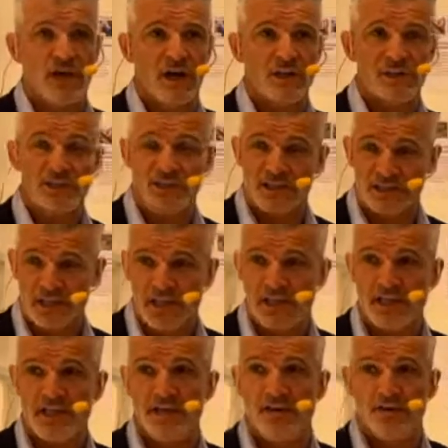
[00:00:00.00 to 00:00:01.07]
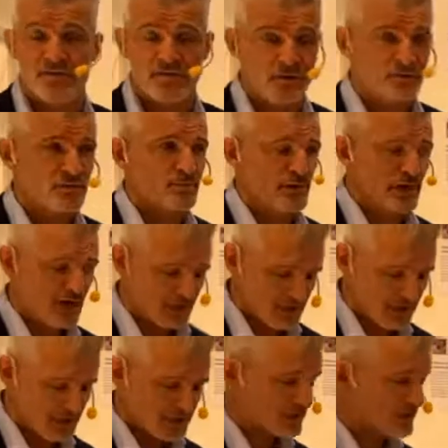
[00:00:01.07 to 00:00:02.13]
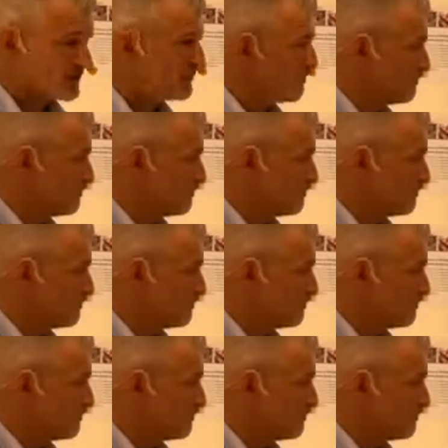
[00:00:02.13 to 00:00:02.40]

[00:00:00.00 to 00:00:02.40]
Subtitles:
and the design of those plastics.